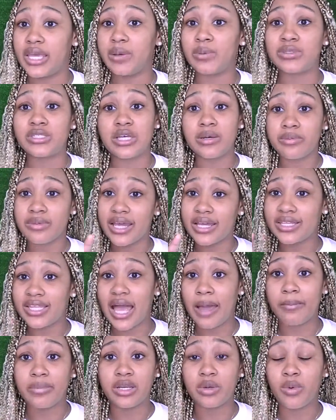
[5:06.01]
It was something like
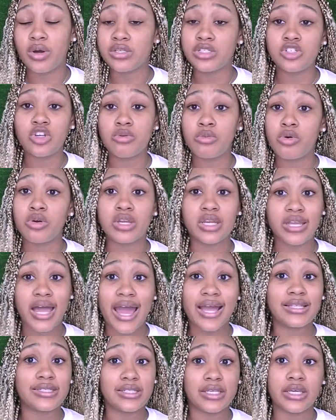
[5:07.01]
that, but it wasn't no more than
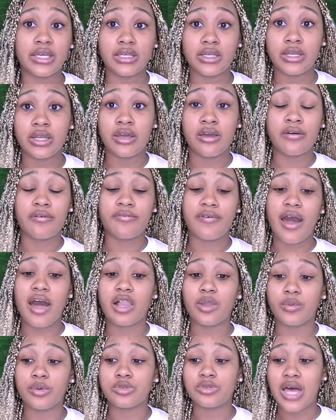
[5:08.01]
910
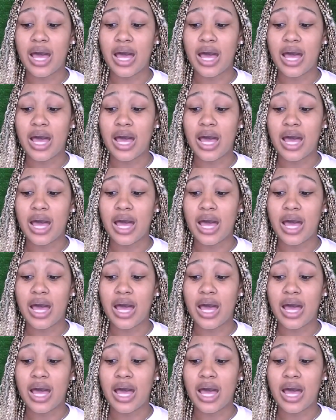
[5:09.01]
followers.